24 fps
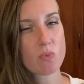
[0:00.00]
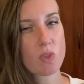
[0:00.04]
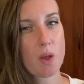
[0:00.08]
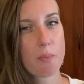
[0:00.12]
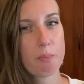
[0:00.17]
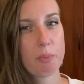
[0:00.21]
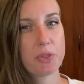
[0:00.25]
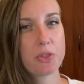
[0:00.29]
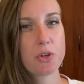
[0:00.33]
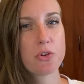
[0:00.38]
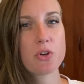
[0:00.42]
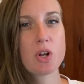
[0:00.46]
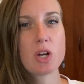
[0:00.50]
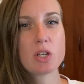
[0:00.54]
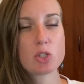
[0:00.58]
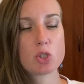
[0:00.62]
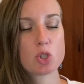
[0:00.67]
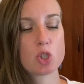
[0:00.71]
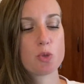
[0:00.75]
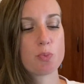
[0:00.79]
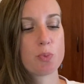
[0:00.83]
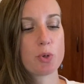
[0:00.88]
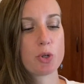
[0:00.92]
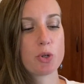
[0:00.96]
but they're not
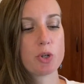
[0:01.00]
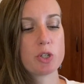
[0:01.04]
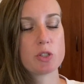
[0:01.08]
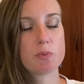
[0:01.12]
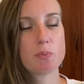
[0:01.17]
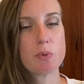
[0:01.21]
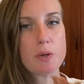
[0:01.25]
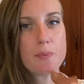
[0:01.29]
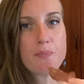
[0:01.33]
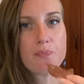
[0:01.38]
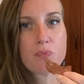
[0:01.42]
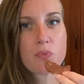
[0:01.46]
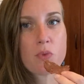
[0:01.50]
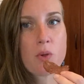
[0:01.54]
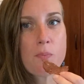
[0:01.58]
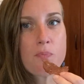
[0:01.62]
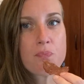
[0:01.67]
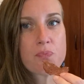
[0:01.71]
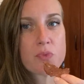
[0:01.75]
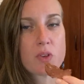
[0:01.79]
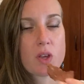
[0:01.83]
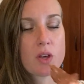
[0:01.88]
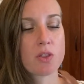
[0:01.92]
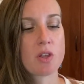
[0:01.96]
super crispy.
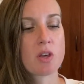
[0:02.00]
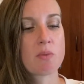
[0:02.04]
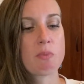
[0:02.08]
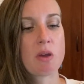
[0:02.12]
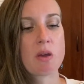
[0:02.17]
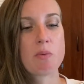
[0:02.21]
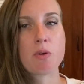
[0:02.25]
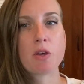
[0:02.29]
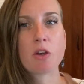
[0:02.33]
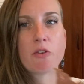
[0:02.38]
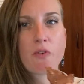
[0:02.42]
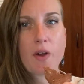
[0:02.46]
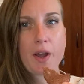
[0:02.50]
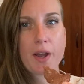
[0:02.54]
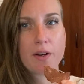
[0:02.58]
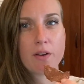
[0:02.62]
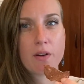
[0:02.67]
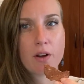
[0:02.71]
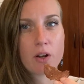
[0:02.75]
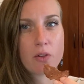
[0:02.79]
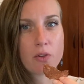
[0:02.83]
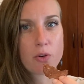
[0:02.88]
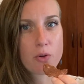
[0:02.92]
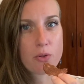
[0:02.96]
I think maybe if I had
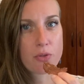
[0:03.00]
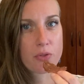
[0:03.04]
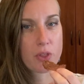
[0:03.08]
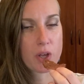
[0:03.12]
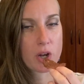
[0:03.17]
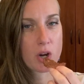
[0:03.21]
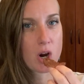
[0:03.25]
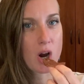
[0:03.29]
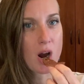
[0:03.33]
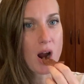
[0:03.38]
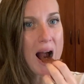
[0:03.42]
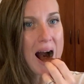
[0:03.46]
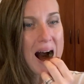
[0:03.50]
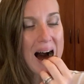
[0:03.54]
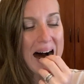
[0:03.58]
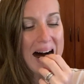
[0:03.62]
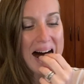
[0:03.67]
gone a little thicker.